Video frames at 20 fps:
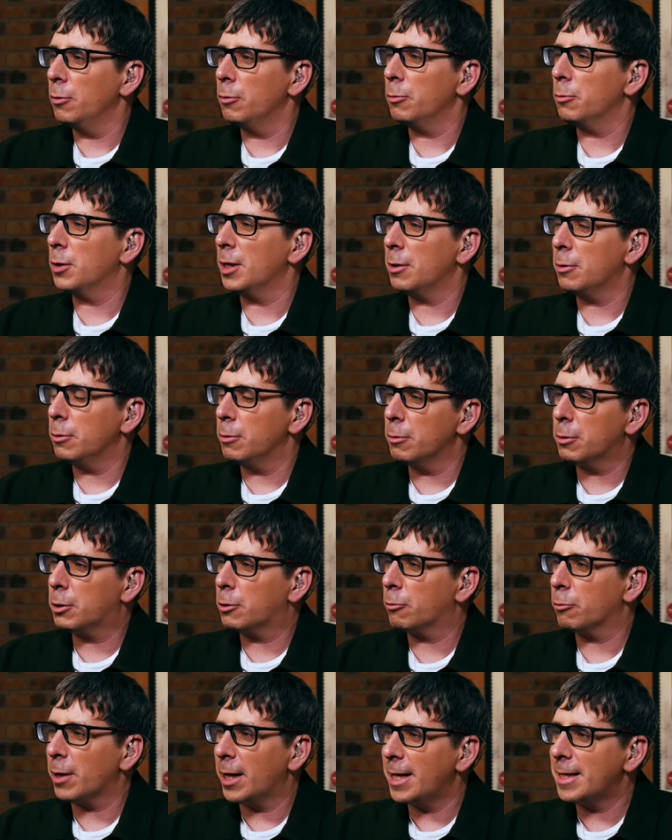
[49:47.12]
who, who
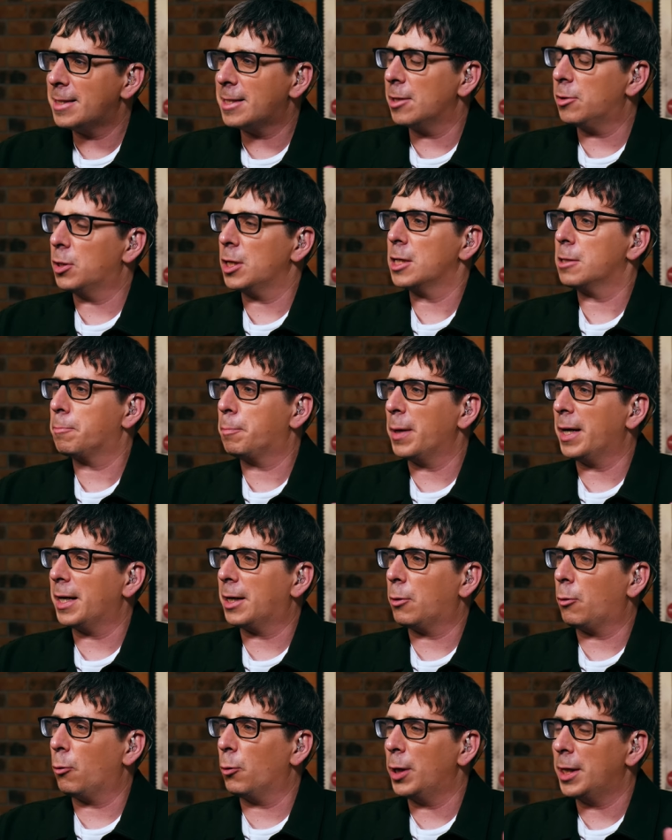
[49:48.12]
created these
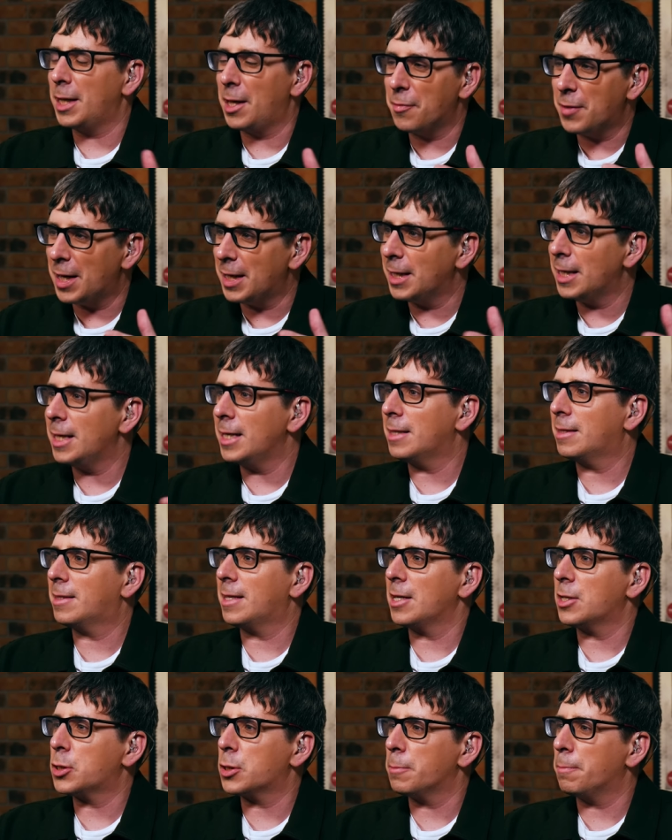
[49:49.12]
Bitcoin and then he
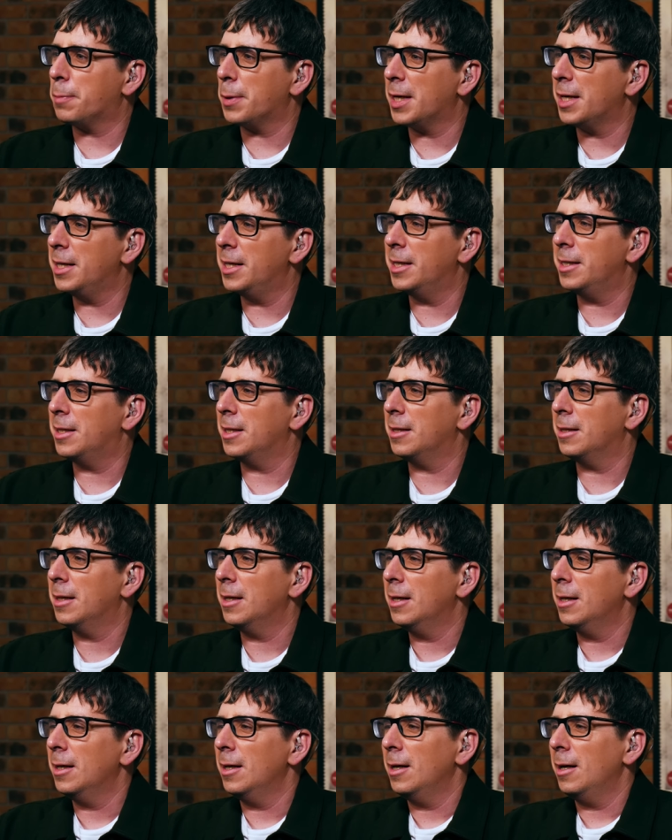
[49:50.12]
disappeared. And
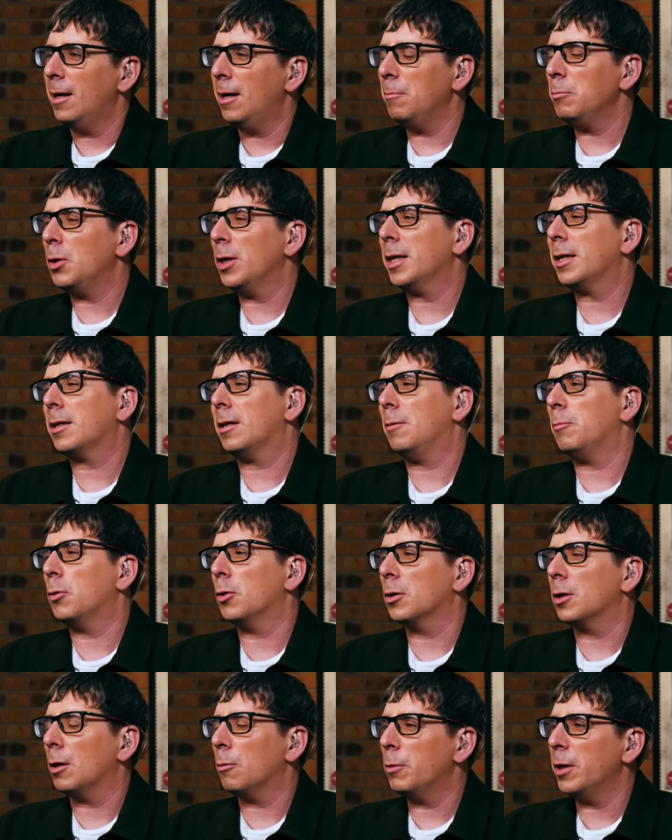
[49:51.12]
I'm like, come
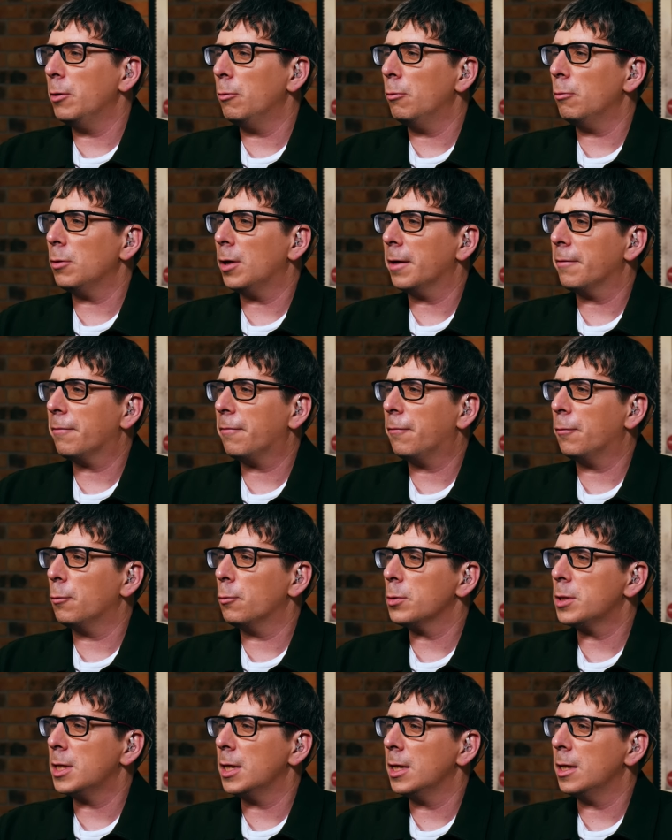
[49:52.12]
on, are we all like
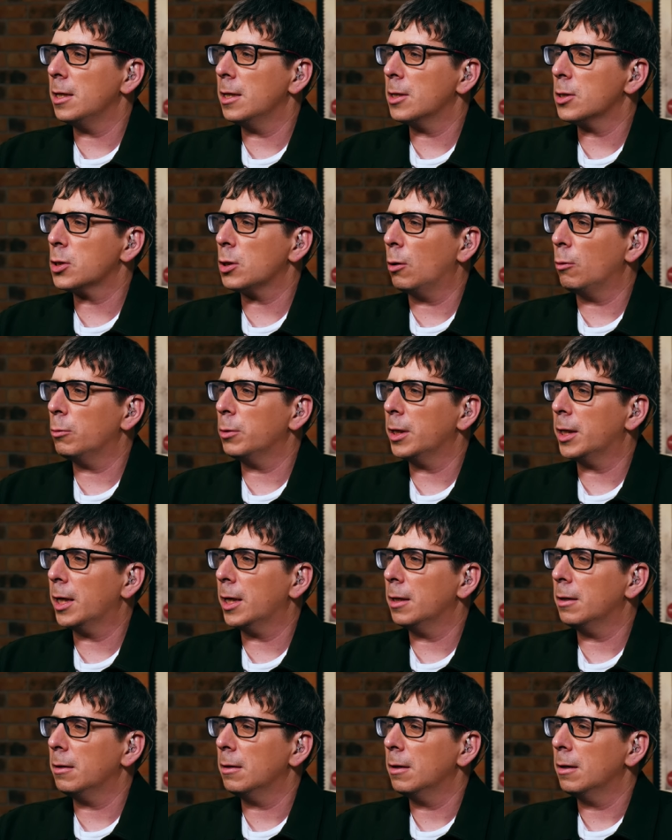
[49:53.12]
14 years old
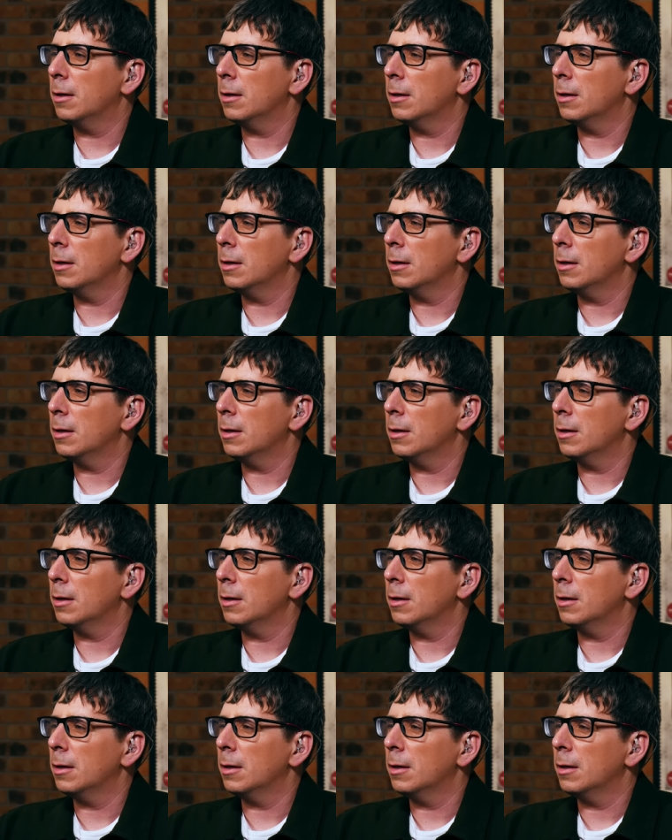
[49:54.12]
again?